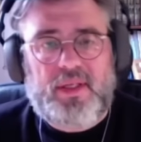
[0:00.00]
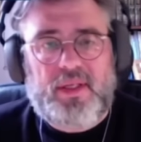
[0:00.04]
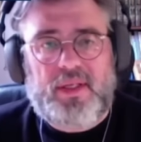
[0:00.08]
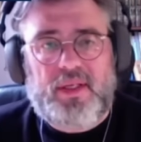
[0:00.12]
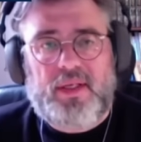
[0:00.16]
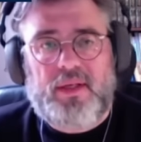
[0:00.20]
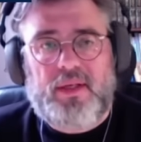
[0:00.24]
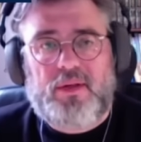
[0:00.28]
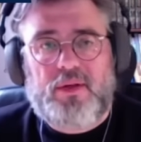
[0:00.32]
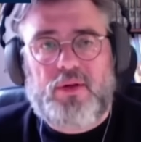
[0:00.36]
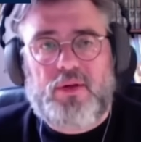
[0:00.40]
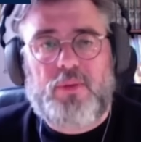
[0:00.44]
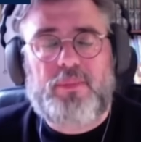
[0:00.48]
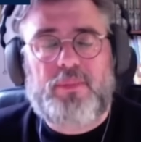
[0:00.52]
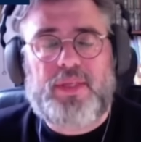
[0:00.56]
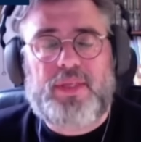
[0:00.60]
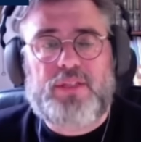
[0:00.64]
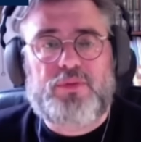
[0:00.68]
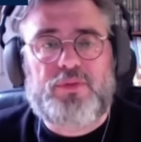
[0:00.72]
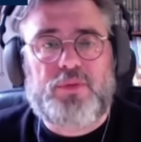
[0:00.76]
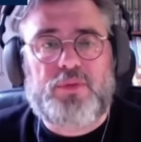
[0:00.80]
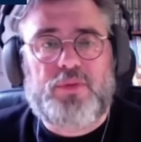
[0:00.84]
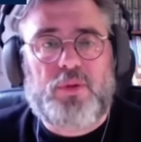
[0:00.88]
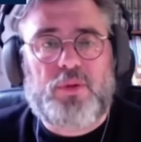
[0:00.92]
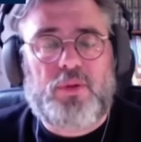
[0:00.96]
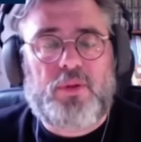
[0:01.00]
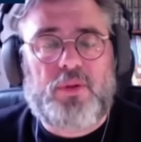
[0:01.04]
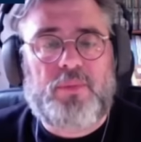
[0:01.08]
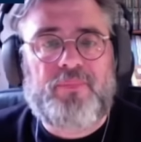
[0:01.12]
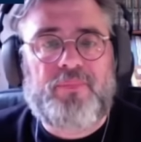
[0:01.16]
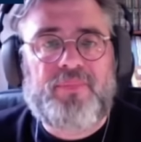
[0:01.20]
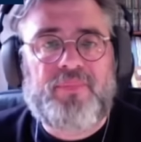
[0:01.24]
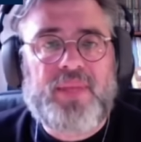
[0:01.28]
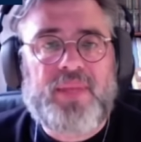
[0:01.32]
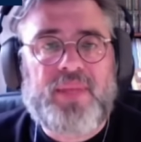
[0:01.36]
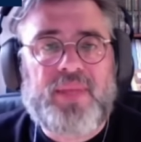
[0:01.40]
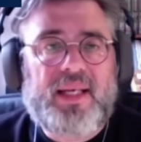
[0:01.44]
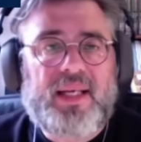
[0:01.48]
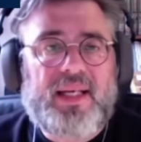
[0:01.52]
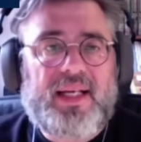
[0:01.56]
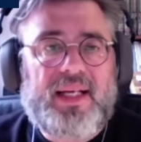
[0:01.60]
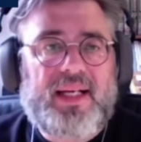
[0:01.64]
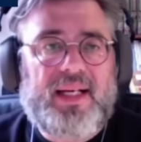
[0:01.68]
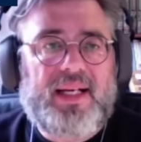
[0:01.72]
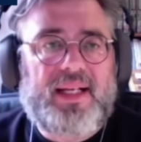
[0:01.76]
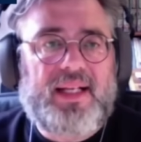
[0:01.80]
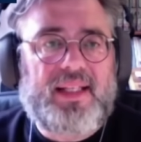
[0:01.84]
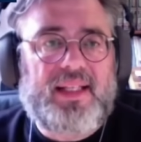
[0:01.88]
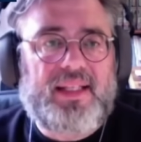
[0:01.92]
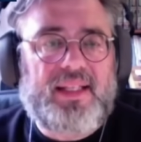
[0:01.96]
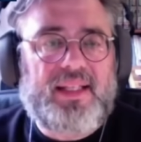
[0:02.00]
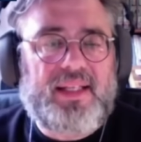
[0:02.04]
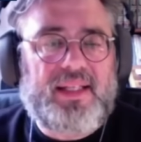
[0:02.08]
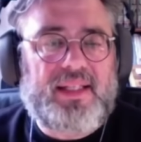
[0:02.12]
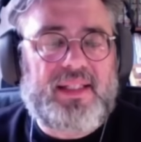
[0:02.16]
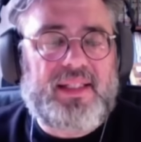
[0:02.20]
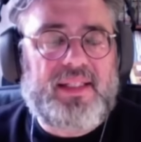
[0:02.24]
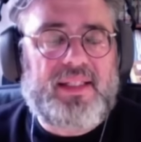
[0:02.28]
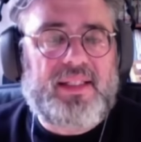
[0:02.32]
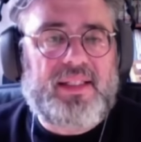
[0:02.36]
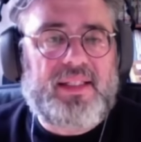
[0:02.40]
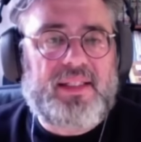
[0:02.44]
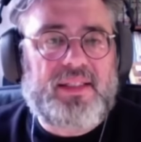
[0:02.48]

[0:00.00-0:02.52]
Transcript: uh, combat role, and then